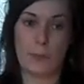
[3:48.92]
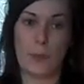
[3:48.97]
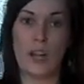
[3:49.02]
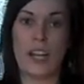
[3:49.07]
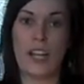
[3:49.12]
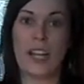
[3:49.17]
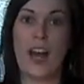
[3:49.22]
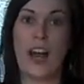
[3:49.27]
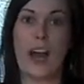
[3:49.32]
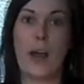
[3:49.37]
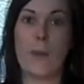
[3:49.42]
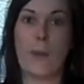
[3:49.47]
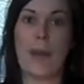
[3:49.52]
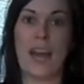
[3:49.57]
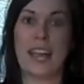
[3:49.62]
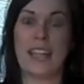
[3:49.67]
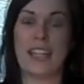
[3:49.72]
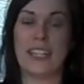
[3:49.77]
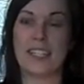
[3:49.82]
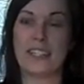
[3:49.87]
boil it up
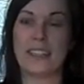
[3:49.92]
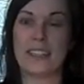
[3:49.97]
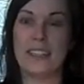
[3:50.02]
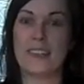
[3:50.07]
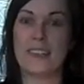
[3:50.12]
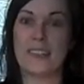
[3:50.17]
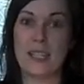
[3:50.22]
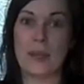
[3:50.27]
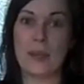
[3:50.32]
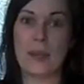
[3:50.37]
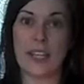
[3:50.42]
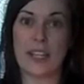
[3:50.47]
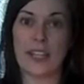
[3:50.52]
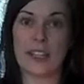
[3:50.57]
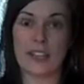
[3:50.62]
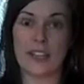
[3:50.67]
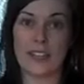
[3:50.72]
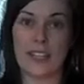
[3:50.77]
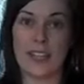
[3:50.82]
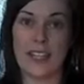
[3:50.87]
and steam it
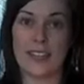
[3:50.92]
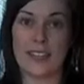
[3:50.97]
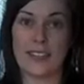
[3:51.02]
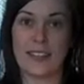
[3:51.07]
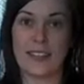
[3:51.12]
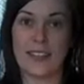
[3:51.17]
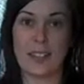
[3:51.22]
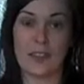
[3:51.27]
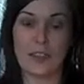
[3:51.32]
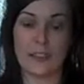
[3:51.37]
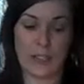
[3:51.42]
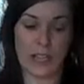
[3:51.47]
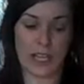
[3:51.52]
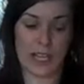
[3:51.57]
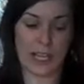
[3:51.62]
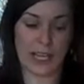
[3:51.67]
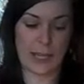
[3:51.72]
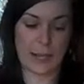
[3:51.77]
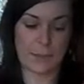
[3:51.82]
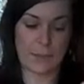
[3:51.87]
until
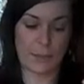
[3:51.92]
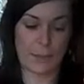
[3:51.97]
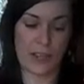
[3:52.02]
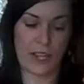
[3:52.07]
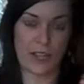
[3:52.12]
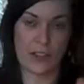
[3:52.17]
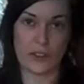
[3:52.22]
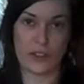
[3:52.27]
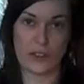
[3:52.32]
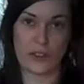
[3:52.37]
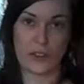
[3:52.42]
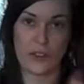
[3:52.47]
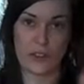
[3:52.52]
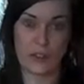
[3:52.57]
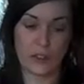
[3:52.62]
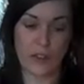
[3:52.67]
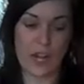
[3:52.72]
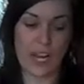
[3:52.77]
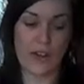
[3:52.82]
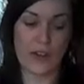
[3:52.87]
it's just the
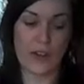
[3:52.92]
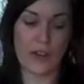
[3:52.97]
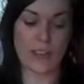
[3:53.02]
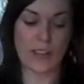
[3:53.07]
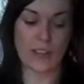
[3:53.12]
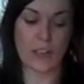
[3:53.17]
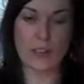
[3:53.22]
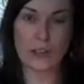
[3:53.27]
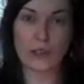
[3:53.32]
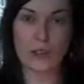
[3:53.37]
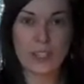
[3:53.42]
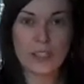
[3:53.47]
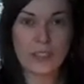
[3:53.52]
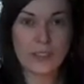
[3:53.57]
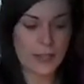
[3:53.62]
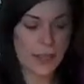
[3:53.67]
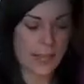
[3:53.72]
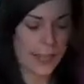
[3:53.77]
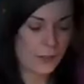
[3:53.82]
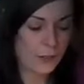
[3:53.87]
dry residue
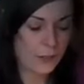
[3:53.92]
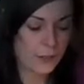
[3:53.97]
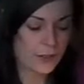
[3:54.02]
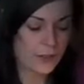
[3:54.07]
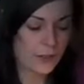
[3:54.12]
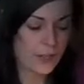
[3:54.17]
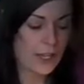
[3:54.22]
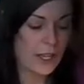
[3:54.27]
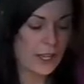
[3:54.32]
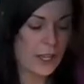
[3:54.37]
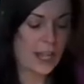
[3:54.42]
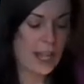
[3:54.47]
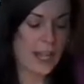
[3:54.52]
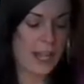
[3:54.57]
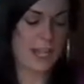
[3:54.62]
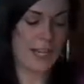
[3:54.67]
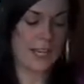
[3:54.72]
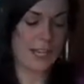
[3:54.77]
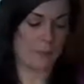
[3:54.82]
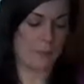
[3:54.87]
that's left,
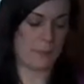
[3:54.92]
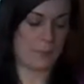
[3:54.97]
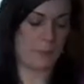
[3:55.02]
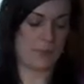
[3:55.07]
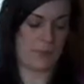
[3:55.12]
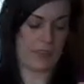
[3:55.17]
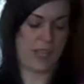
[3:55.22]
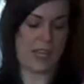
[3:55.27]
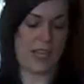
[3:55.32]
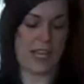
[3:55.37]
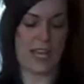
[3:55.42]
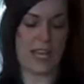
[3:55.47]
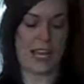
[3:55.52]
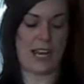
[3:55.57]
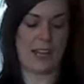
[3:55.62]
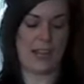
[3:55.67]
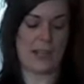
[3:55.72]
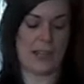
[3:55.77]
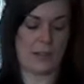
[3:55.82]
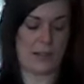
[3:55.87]
and
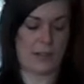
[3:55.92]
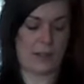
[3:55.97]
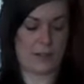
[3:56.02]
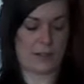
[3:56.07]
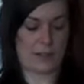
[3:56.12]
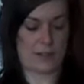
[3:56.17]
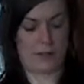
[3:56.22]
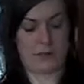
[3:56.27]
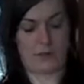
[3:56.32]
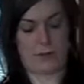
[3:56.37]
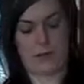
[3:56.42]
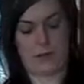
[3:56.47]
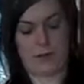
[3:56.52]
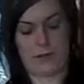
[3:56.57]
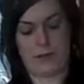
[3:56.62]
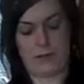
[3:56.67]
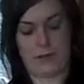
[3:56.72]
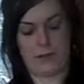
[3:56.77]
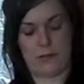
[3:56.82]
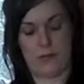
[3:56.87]
then
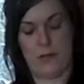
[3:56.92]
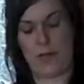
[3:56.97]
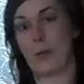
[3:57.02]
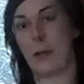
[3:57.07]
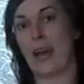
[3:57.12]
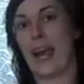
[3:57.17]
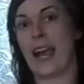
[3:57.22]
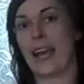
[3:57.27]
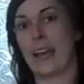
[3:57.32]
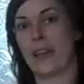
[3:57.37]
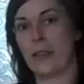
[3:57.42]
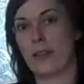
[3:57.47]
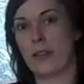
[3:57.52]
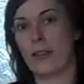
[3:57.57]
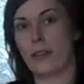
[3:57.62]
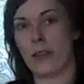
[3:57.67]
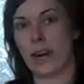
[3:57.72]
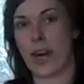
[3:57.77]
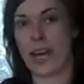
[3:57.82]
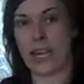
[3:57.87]
they pack
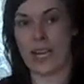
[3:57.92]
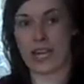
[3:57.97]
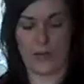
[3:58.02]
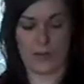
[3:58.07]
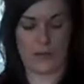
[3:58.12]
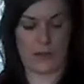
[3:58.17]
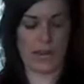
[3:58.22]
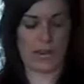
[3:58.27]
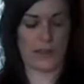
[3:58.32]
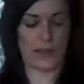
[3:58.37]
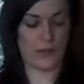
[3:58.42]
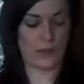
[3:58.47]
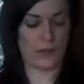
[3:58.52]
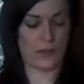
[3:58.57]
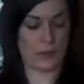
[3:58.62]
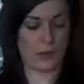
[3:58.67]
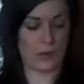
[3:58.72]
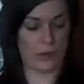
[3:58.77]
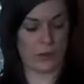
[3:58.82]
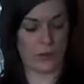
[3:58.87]
the dry
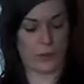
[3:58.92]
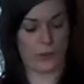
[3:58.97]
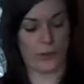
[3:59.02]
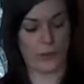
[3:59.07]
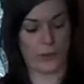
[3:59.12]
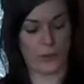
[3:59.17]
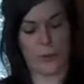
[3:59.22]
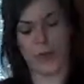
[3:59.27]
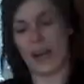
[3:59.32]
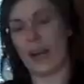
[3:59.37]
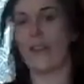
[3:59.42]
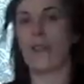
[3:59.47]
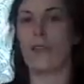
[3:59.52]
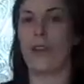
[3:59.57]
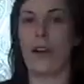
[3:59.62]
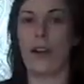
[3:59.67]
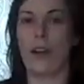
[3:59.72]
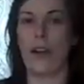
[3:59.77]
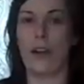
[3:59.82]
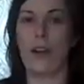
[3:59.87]
residue to
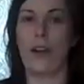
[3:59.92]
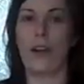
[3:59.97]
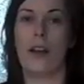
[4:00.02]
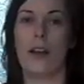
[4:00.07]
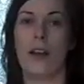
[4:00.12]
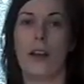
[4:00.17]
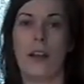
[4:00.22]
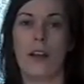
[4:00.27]
wherever